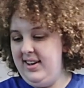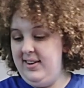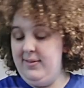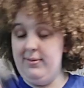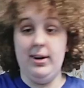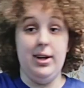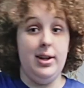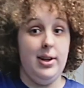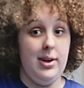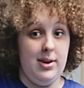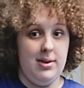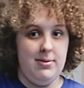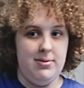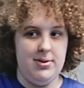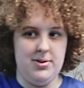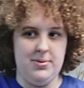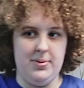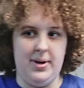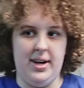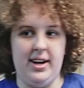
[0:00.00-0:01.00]
Really good for
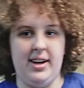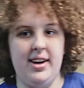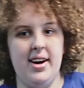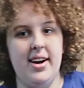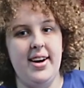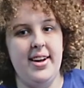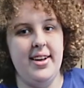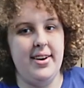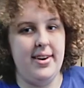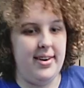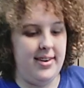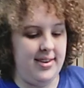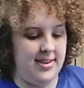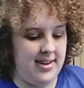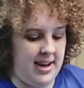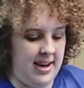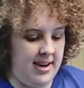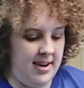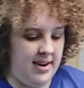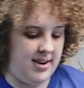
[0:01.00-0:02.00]
sweat. I got it at
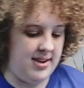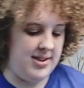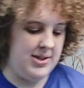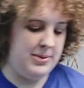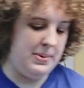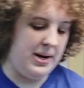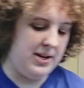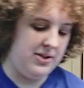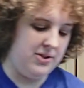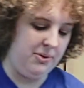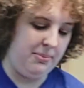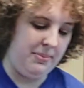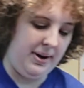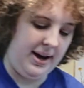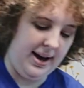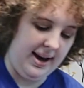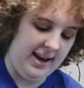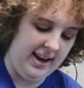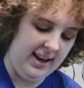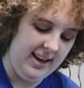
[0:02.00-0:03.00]
Aldi on a special
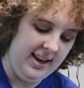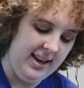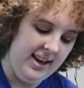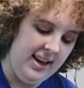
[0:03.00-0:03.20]
buy.